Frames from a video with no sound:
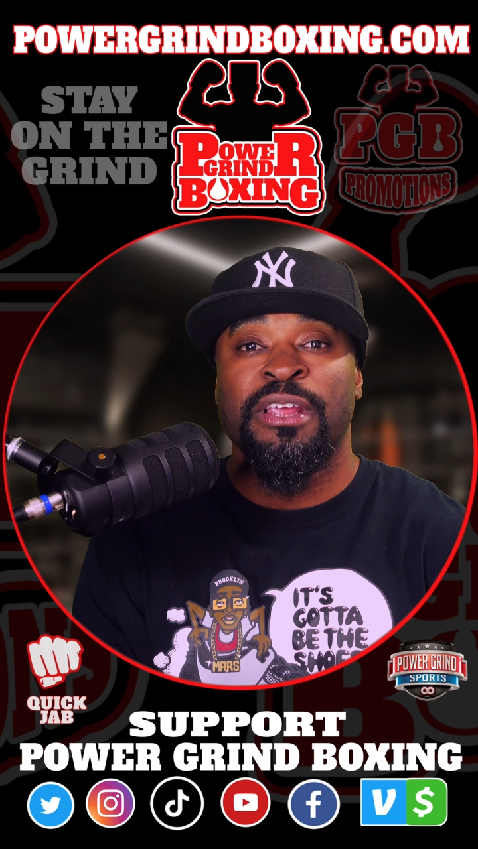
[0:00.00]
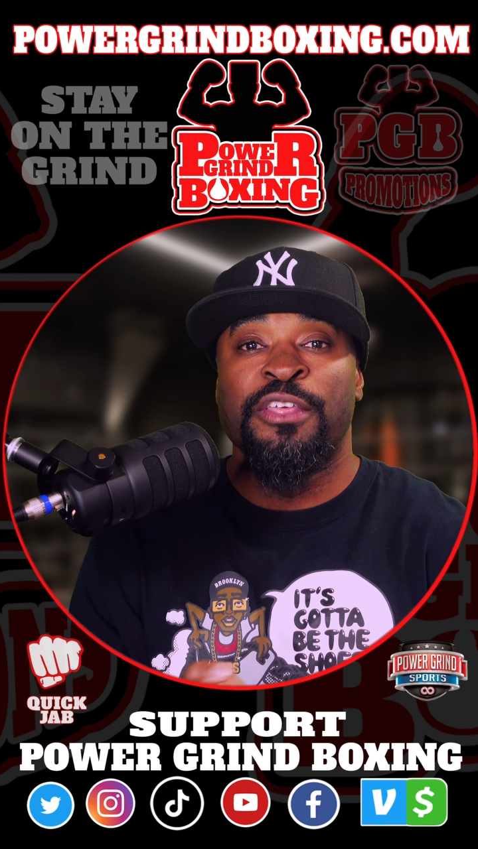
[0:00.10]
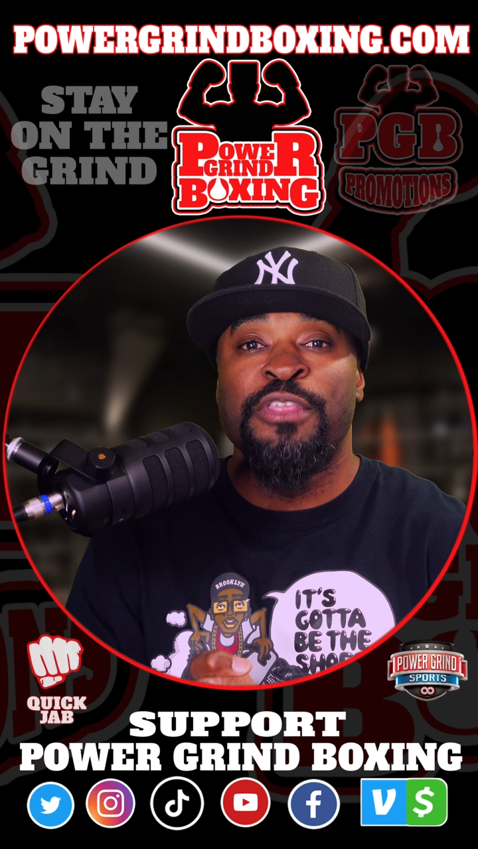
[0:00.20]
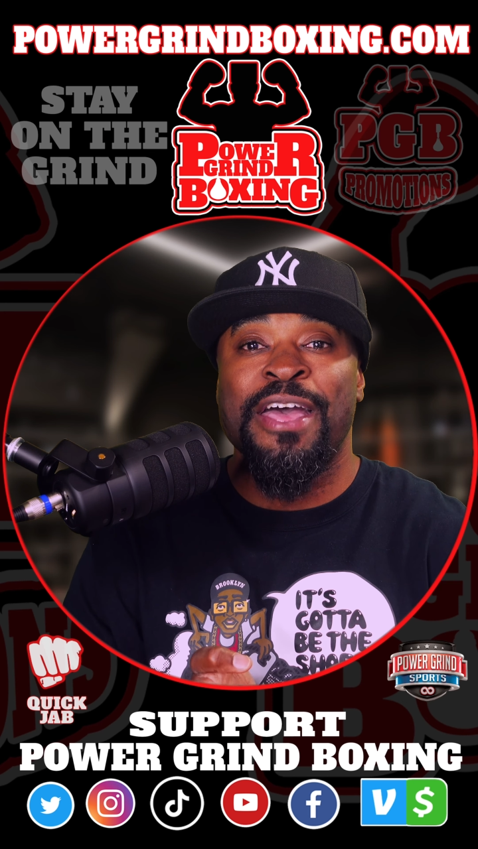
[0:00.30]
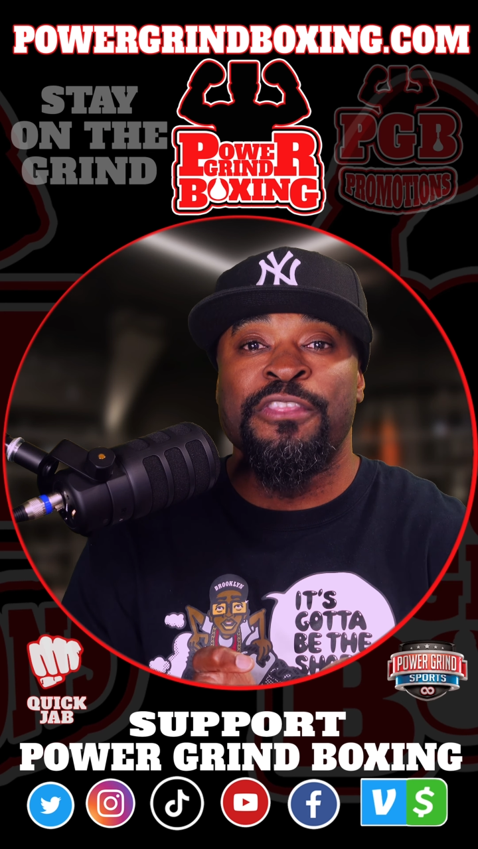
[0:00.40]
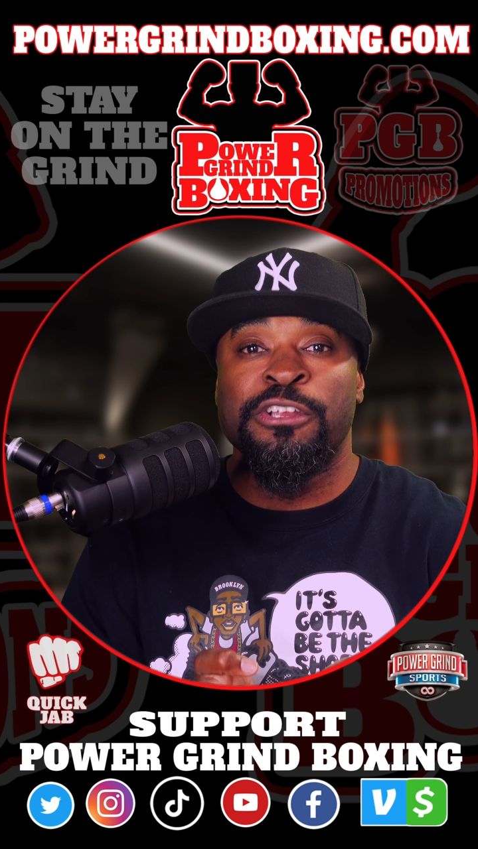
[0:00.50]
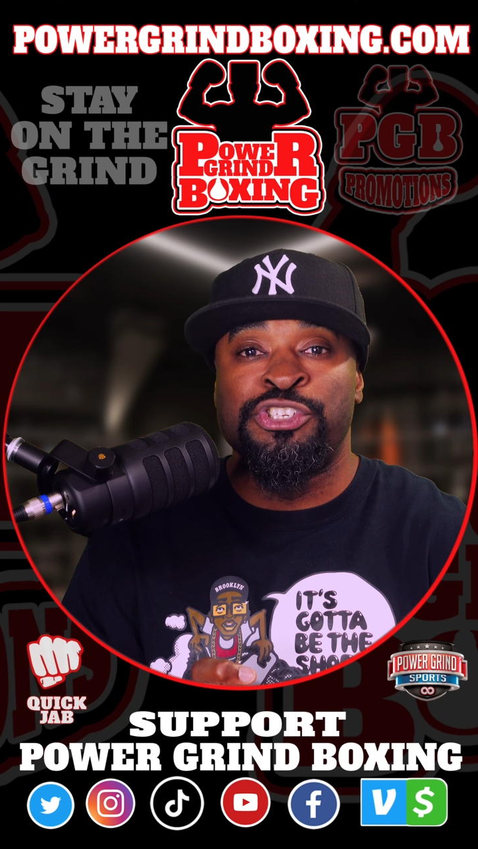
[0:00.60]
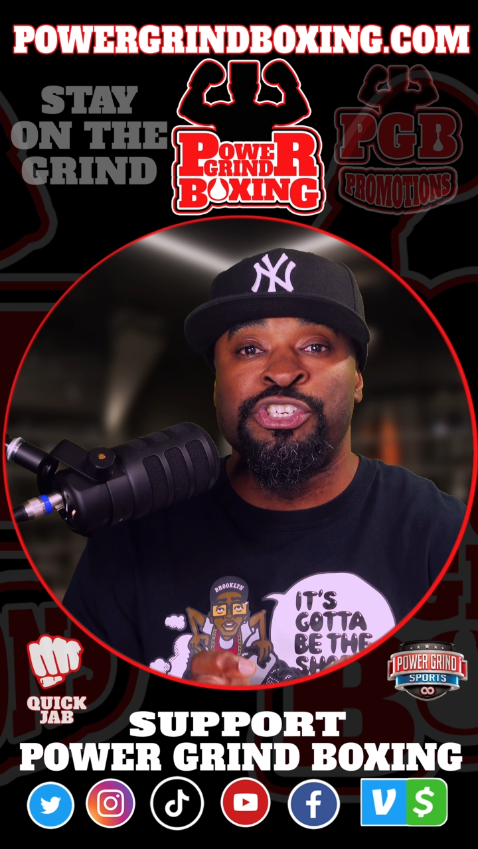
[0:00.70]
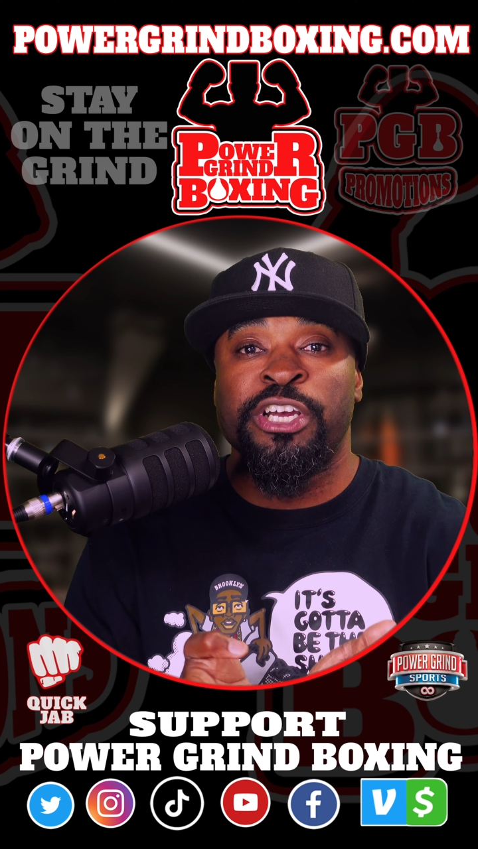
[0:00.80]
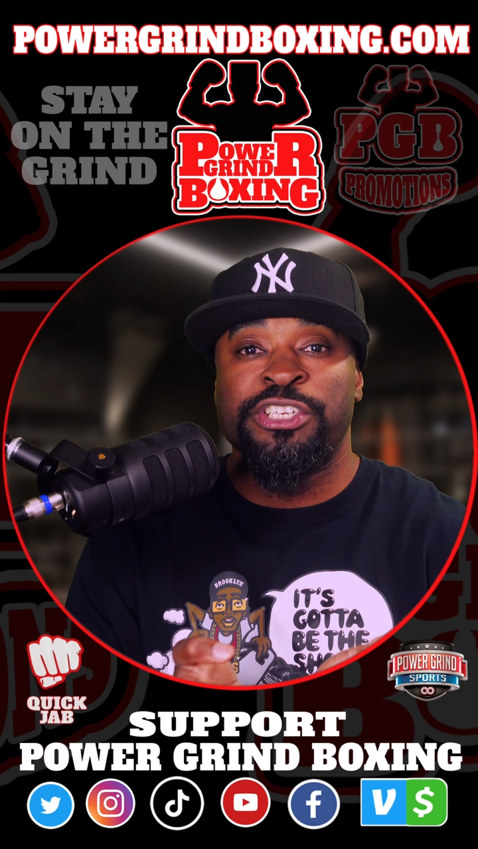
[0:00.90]
that the
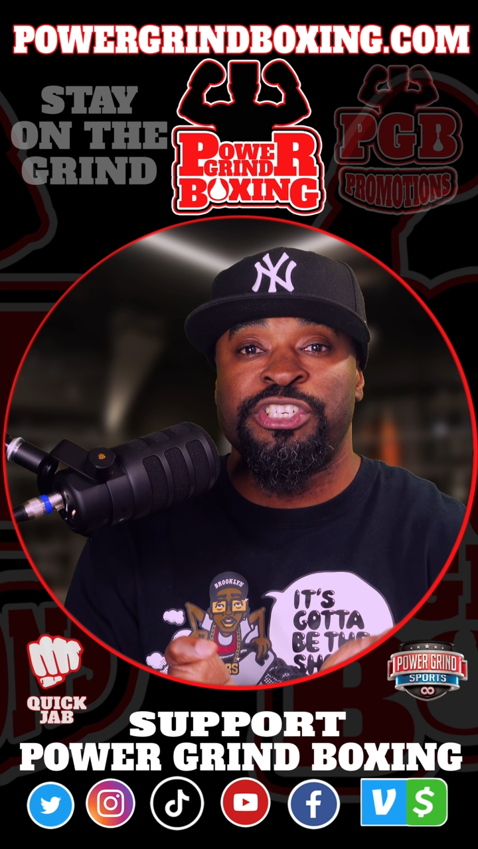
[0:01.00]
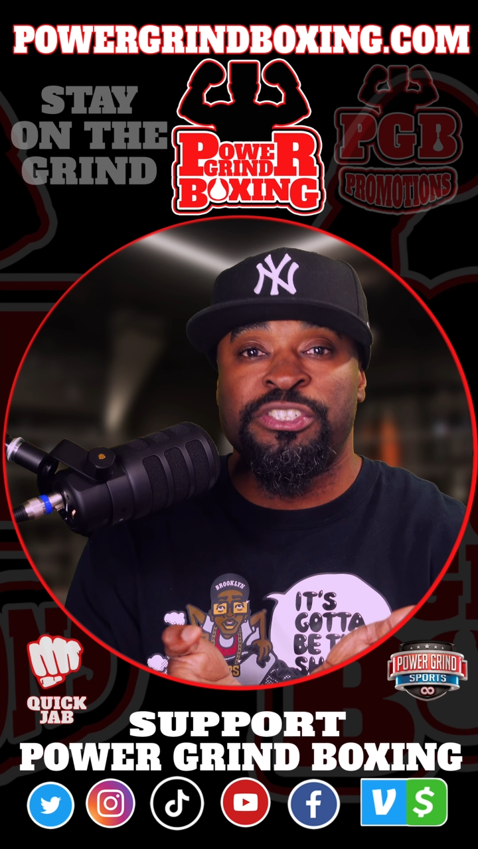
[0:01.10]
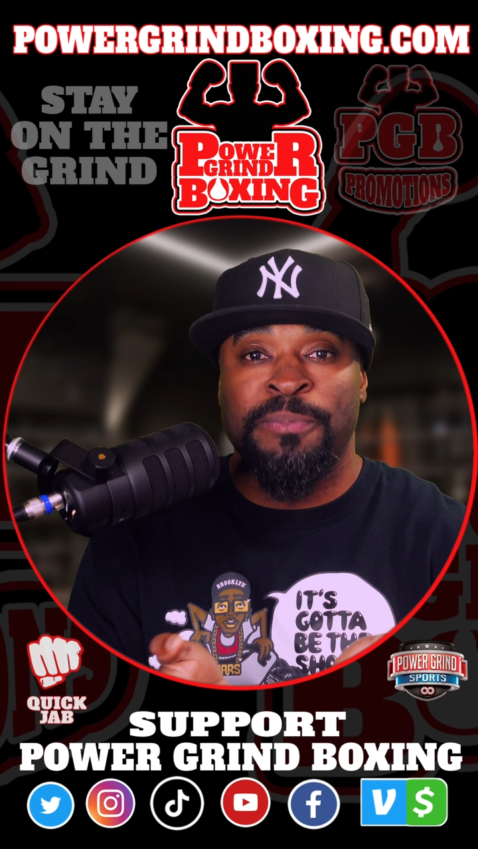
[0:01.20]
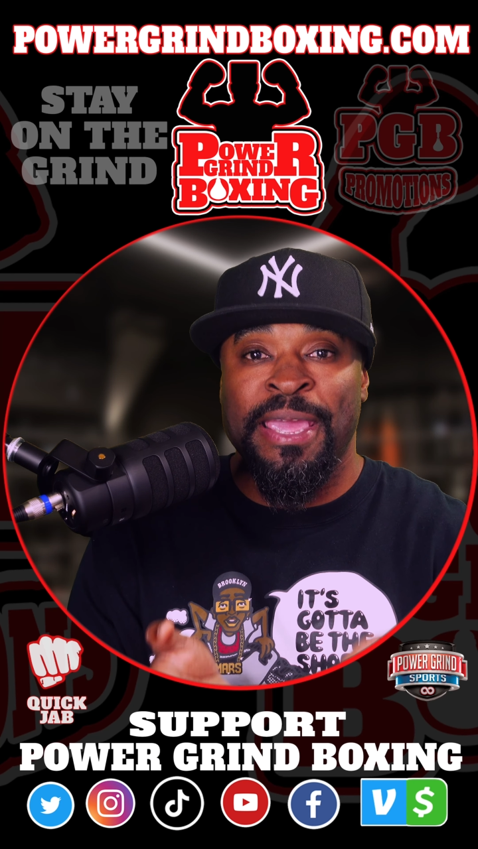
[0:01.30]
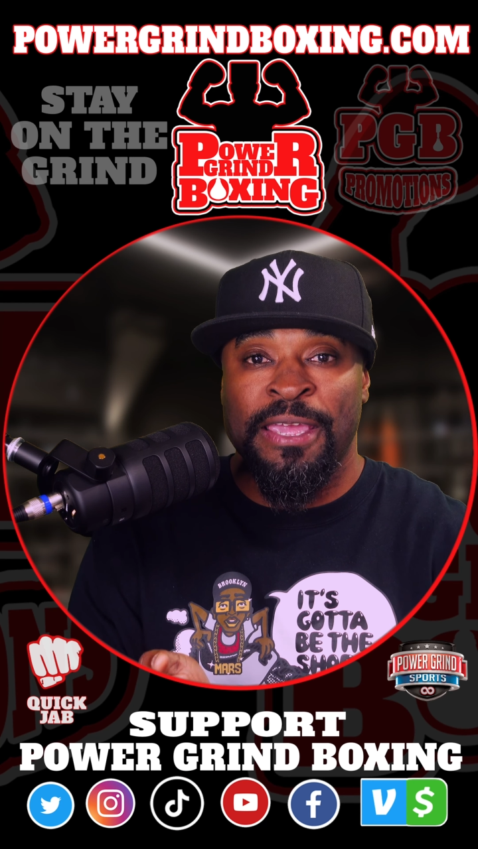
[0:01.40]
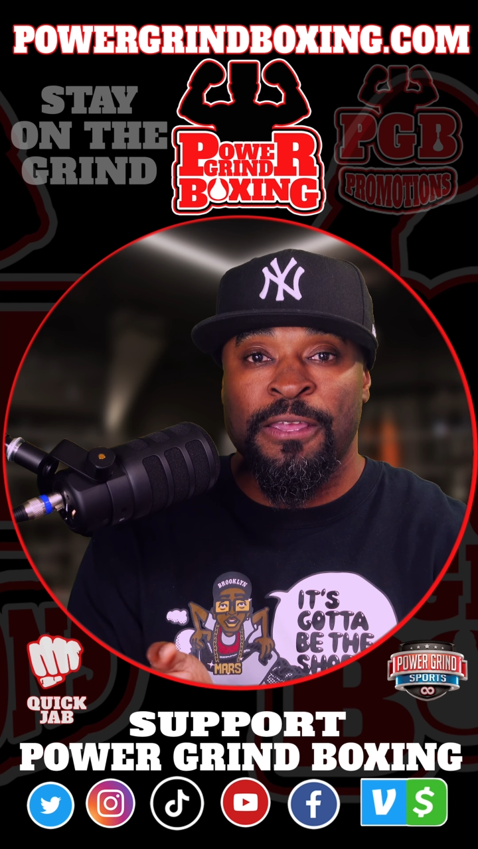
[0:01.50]
judges make,